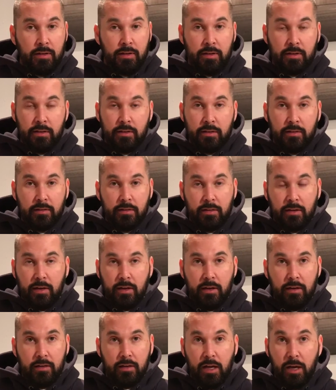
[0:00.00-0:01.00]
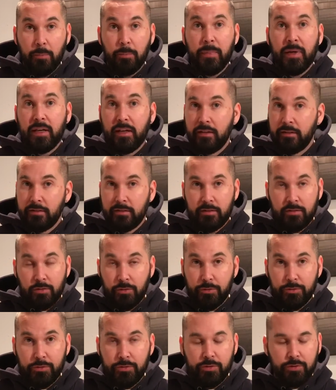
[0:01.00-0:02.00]
In a minute
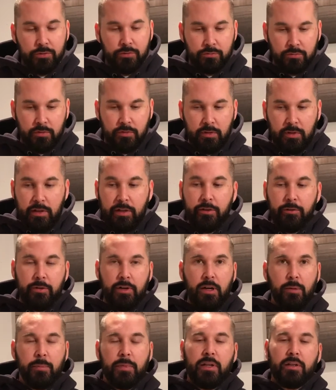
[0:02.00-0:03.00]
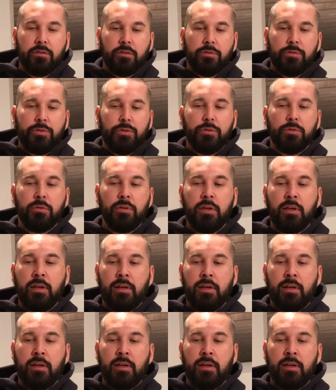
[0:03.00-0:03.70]
or two, literally a minute or two,